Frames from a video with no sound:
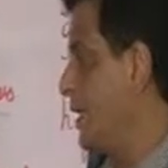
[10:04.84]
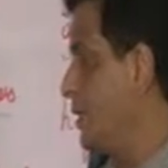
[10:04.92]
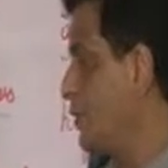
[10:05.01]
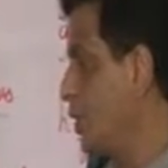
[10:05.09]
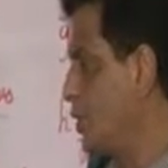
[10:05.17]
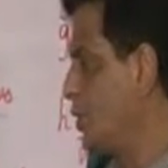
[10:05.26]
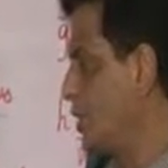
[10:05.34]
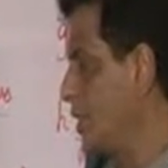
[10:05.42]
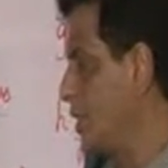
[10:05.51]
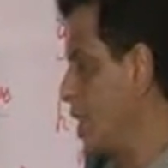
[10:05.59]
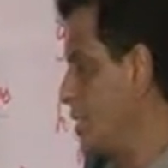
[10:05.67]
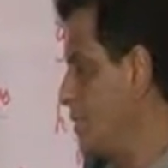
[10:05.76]
Go to the
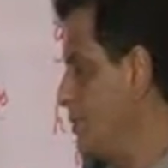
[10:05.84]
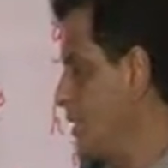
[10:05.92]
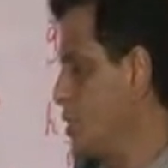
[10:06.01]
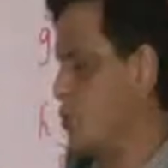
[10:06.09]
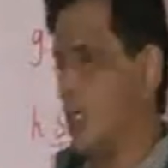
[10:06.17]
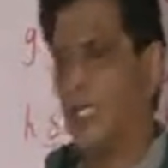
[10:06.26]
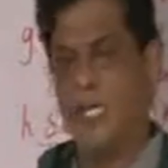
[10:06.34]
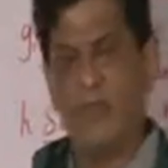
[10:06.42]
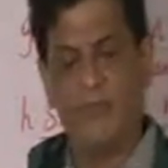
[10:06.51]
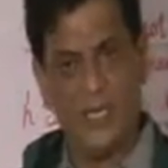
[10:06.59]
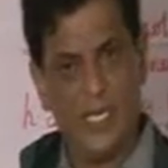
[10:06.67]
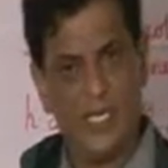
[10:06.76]
dogs means what? A
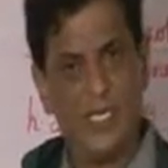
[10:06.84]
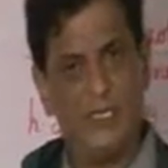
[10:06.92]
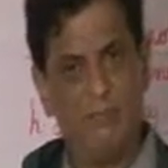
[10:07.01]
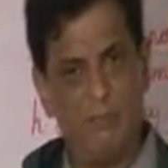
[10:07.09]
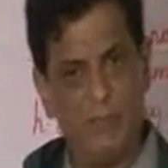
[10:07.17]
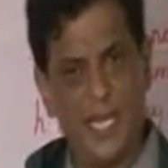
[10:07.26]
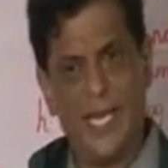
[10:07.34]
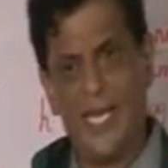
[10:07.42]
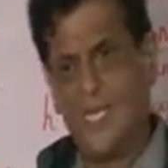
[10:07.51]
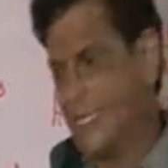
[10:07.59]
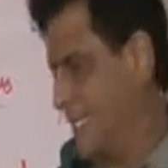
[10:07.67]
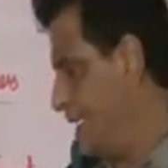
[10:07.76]
very
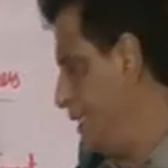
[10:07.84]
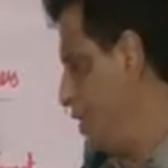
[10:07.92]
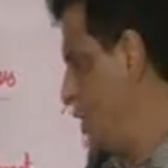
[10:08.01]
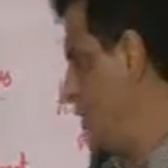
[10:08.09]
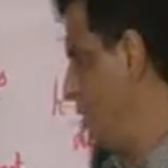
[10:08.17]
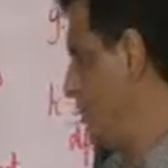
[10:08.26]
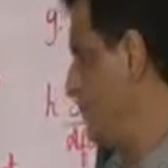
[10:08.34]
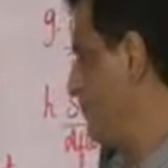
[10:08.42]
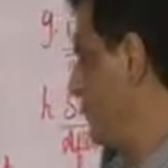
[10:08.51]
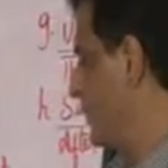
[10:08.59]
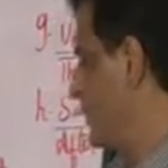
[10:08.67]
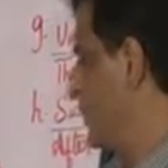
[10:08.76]
bad condition.
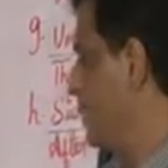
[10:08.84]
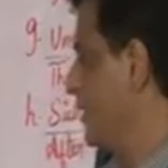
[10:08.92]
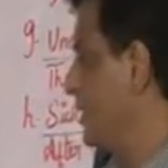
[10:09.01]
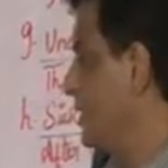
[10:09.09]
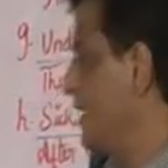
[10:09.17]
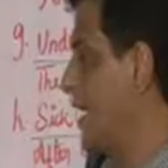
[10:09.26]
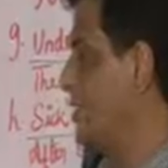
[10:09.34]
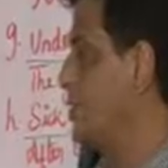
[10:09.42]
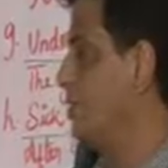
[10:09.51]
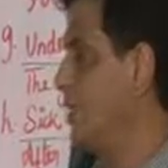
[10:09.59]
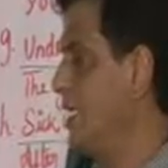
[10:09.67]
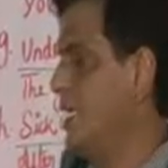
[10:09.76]
It has
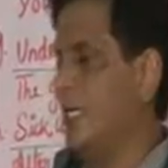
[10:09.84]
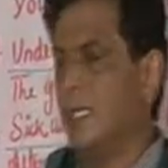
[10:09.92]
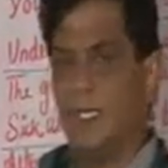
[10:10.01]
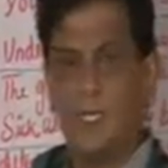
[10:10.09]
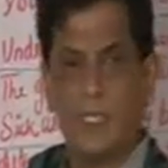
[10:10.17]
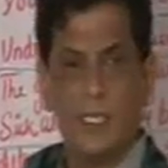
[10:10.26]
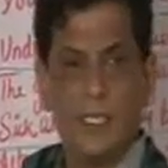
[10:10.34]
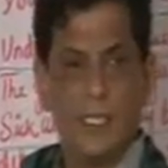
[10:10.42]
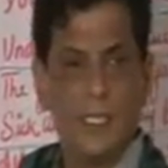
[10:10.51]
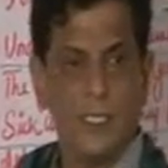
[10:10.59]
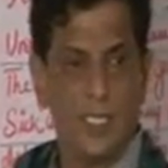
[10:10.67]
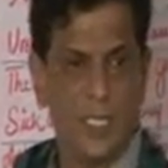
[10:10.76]
to be
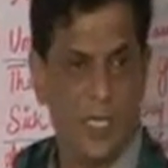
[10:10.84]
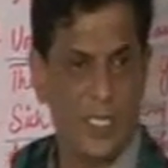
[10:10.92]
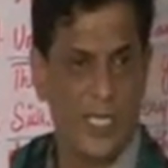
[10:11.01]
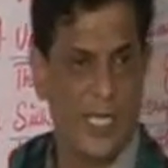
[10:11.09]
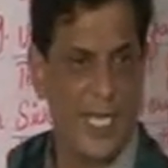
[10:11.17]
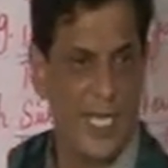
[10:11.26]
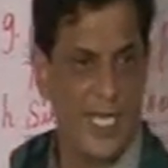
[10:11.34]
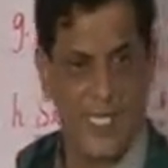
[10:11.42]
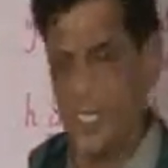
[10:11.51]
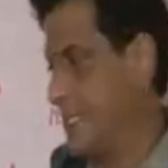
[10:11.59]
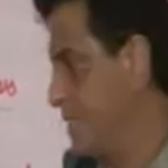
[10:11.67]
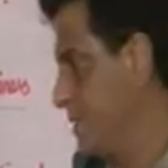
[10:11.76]

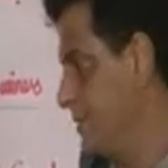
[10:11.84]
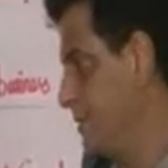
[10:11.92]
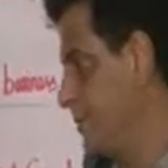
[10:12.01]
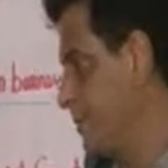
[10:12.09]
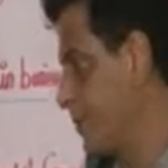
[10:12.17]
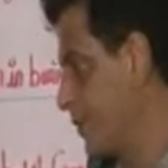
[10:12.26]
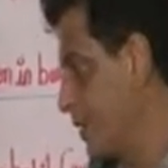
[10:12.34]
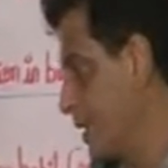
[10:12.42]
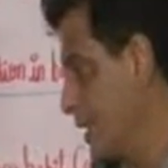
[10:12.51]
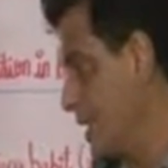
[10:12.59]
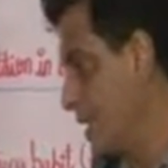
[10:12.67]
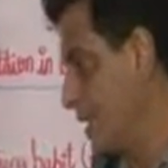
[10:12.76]
reorganized.
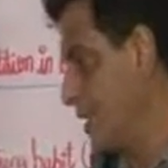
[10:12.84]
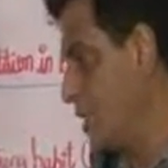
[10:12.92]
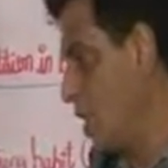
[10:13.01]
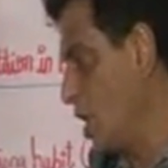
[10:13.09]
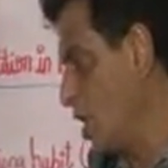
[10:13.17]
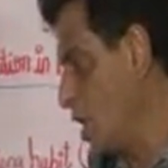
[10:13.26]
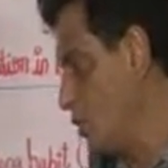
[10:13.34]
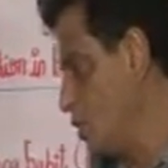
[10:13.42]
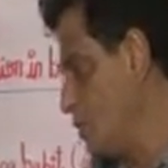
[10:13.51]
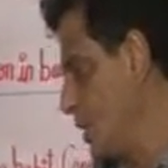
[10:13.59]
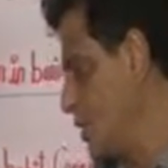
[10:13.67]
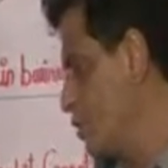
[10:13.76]
In the dog
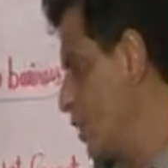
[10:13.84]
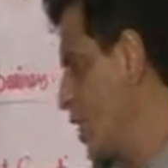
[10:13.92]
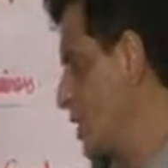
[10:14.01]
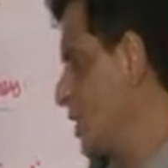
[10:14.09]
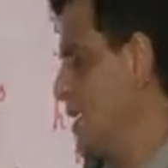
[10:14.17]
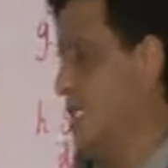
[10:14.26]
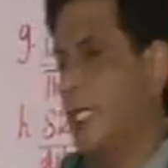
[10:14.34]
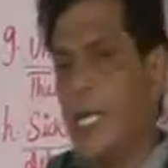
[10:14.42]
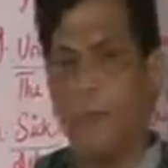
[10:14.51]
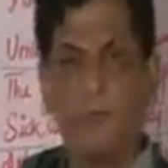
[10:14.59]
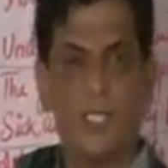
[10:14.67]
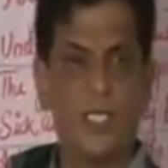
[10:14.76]
house means what?
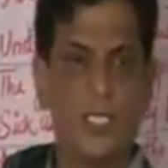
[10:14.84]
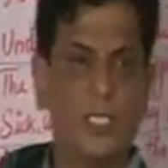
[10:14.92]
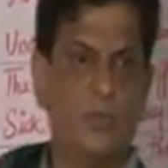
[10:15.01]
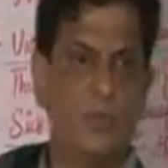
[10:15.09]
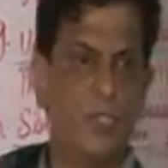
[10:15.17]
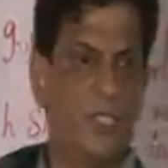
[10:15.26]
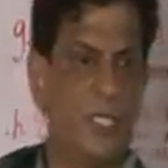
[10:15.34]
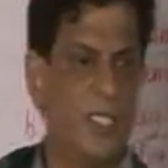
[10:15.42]
A person who is in